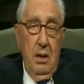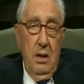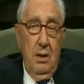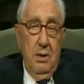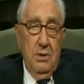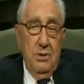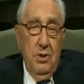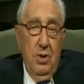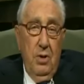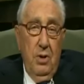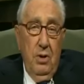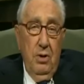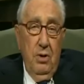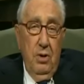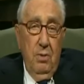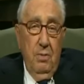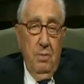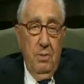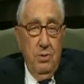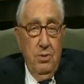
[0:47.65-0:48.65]
he saw an
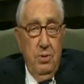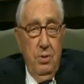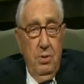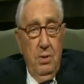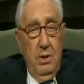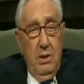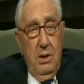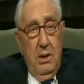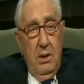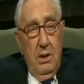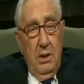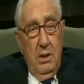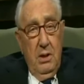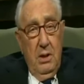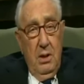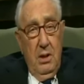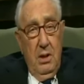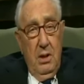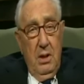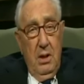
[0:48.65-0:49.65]

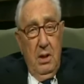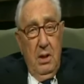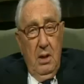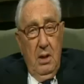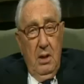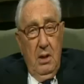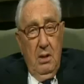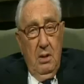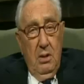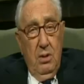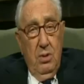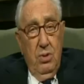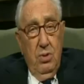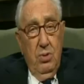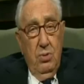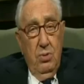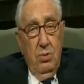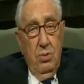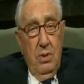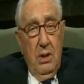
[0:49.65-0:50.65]
opportunity
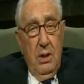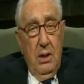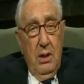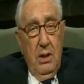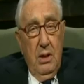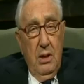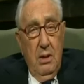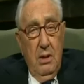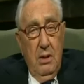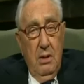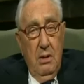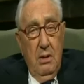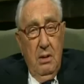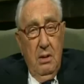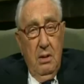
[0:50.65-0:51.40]
to